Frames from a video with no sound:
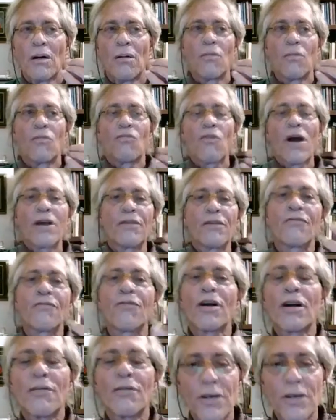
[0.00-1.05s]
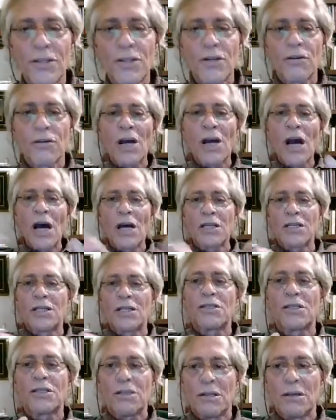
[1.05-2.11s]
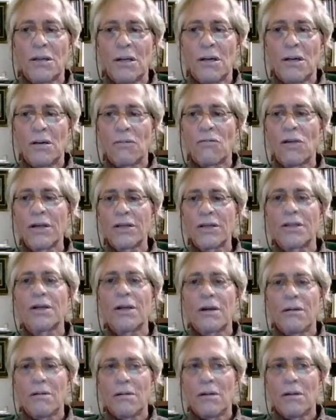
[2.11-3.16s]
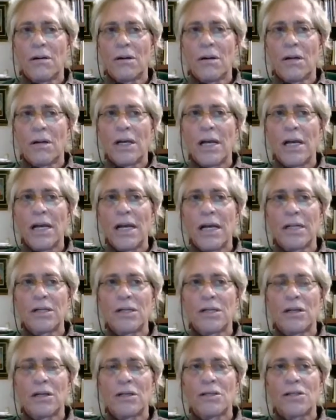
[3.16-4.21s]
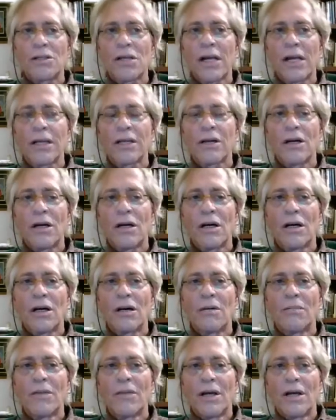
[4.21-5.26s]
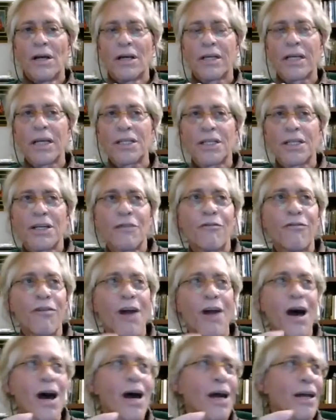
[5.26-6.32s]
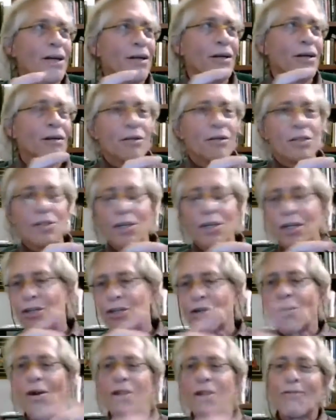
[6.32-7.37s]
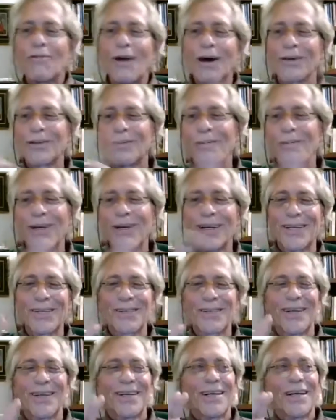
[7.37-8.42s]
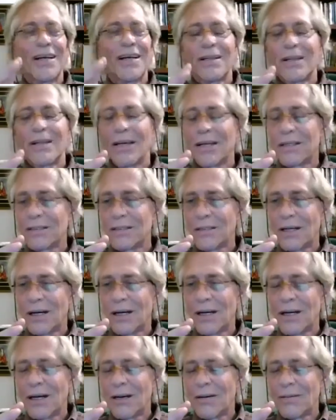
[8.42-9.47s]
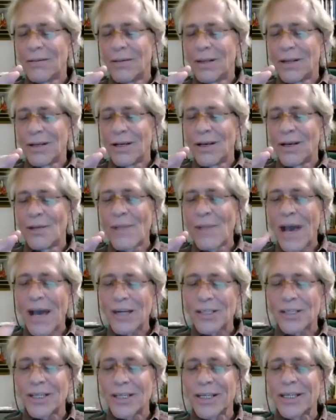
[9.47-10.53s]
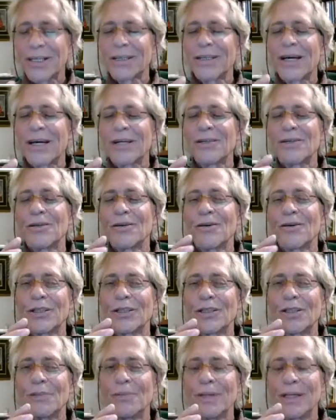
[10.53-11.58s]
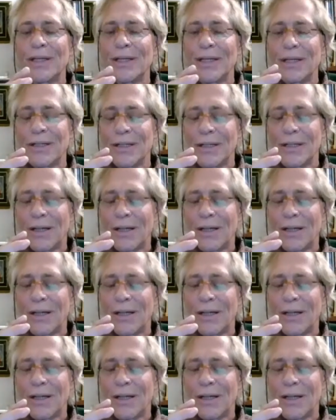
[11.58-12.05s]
right in front of us. They're conscious, right there, and it's like catching a fly. It's all around the place, and then imagining that you're going to be,